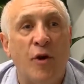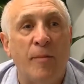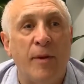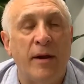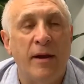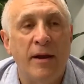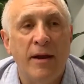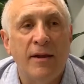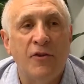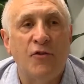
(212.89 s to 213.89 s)
But
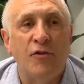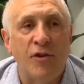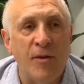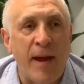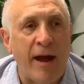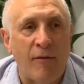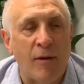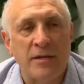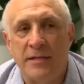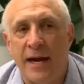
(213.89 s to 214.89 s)
the truth of the matter
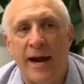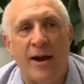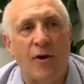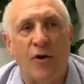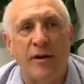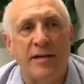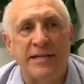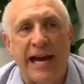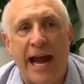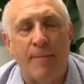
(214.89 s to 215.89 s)
was, I got hurt at this
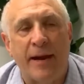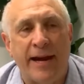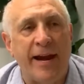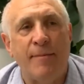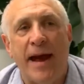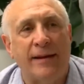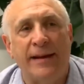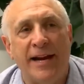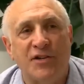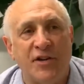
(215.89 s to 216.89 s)
camp. I came back the
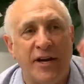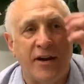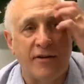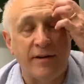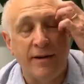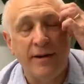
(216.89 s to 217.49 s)
next year.